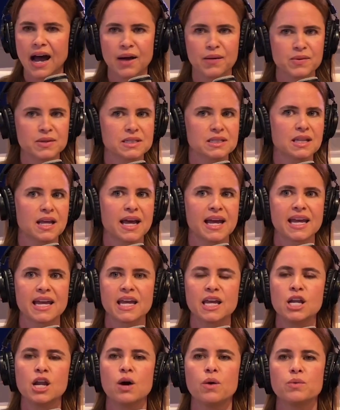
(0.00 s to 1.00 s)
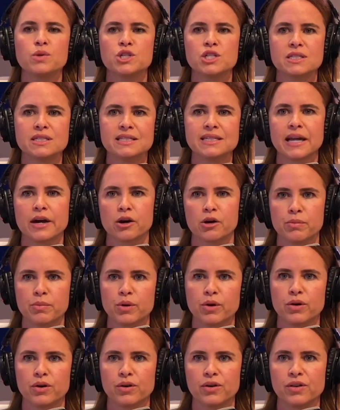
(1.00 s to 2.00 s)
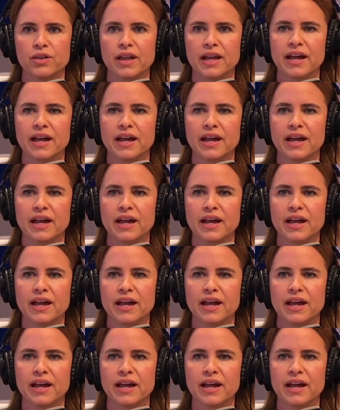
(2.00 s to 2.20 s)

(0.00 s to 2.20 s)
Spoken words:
I was like, it was just terrible.